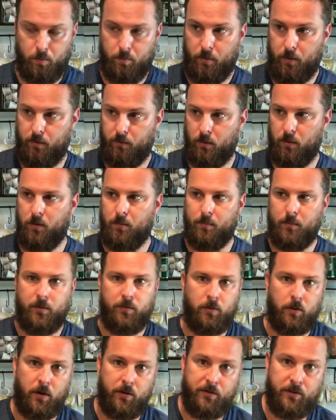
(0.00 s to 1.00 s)

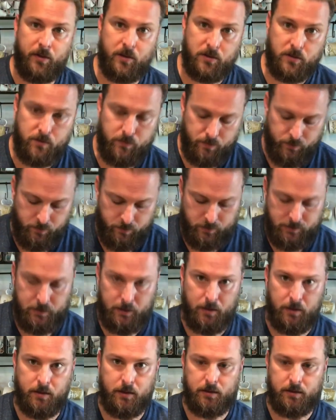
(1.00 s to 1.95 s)
before I finish sealing